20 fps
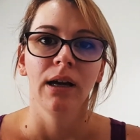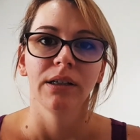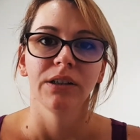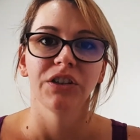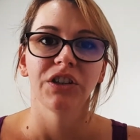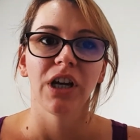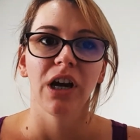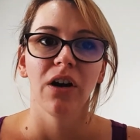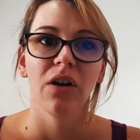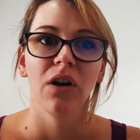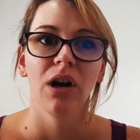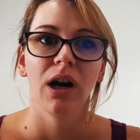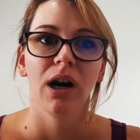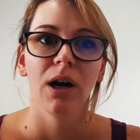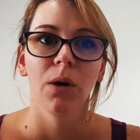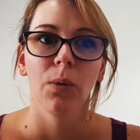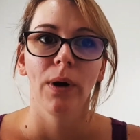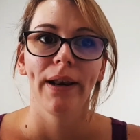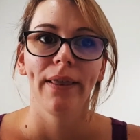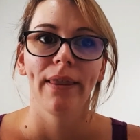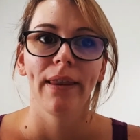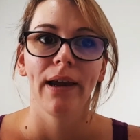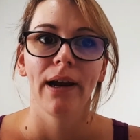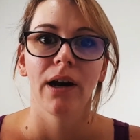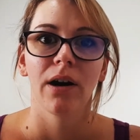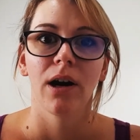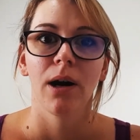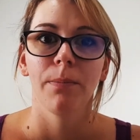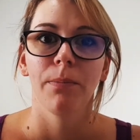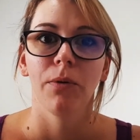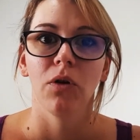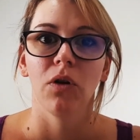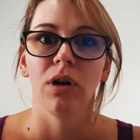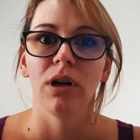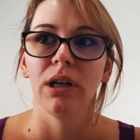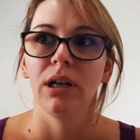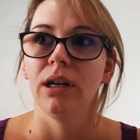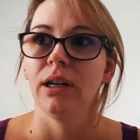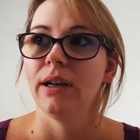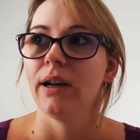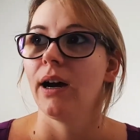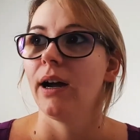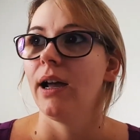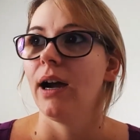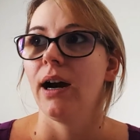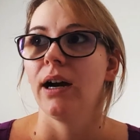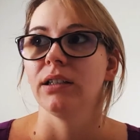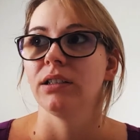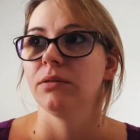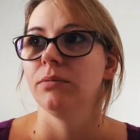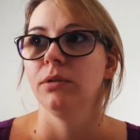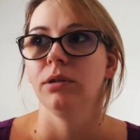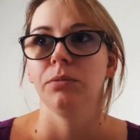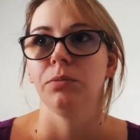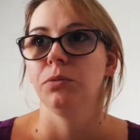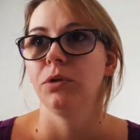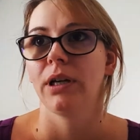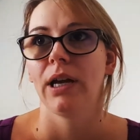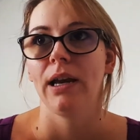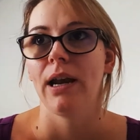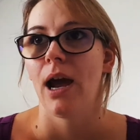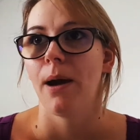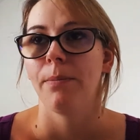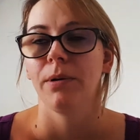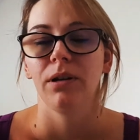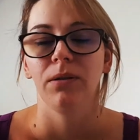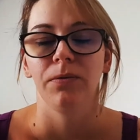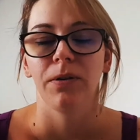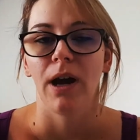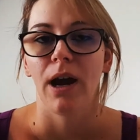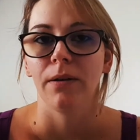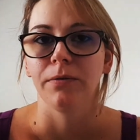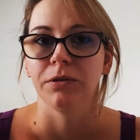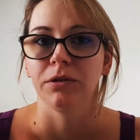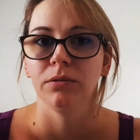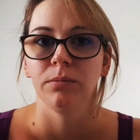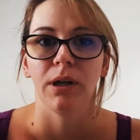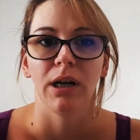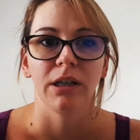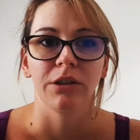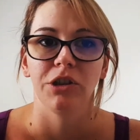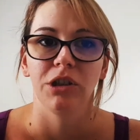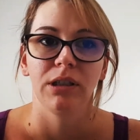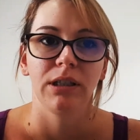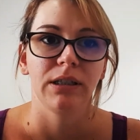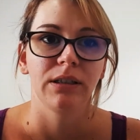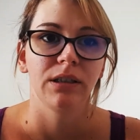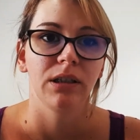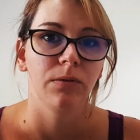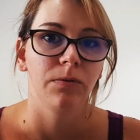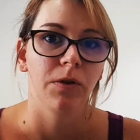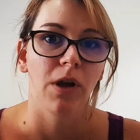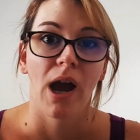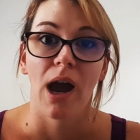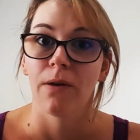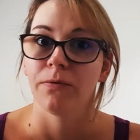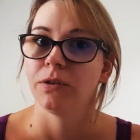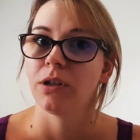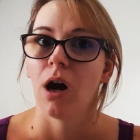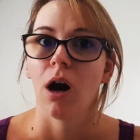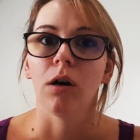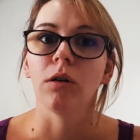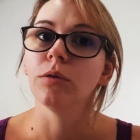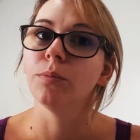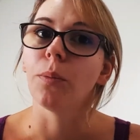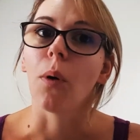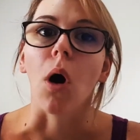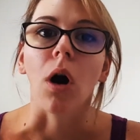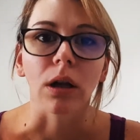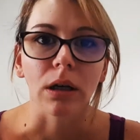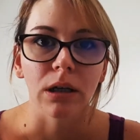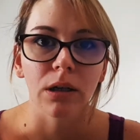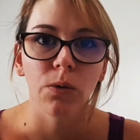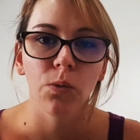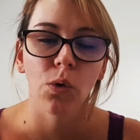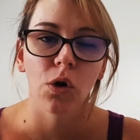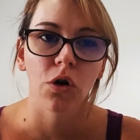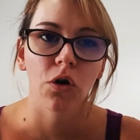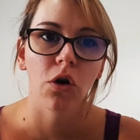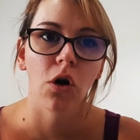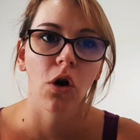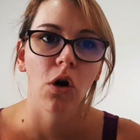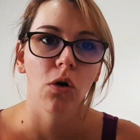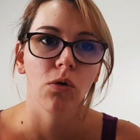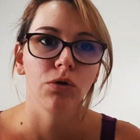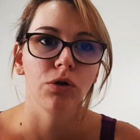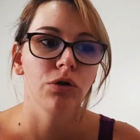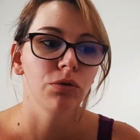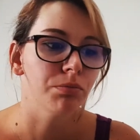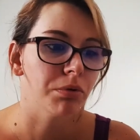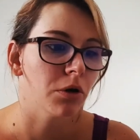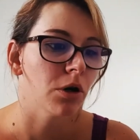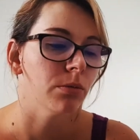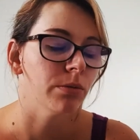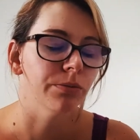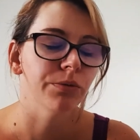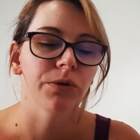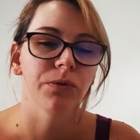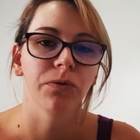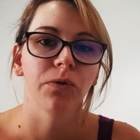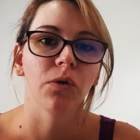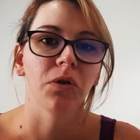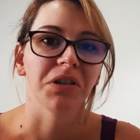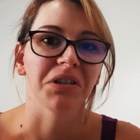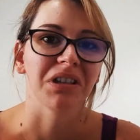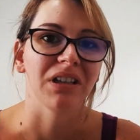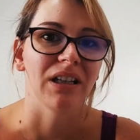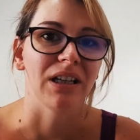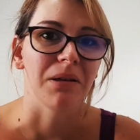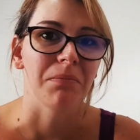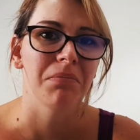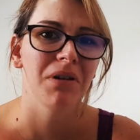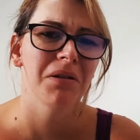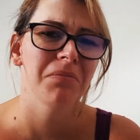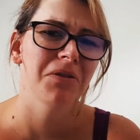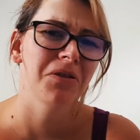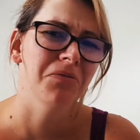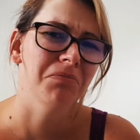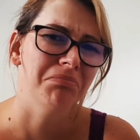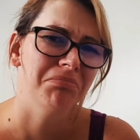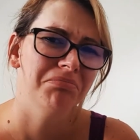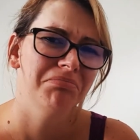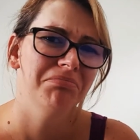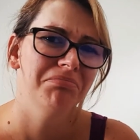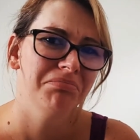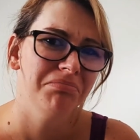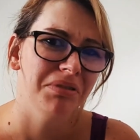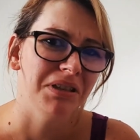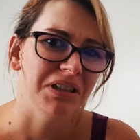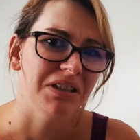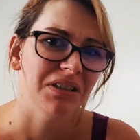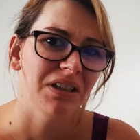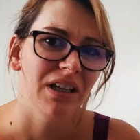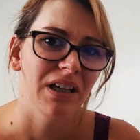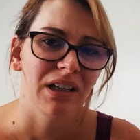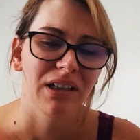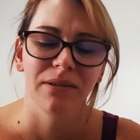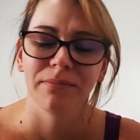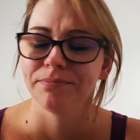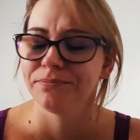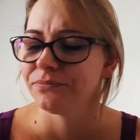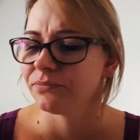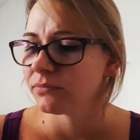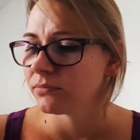So I went there, I bought it, I asked what can happen if I have too much, and he said if you have the whole bottle in one go, you probably fall asleep, maybe you be sick.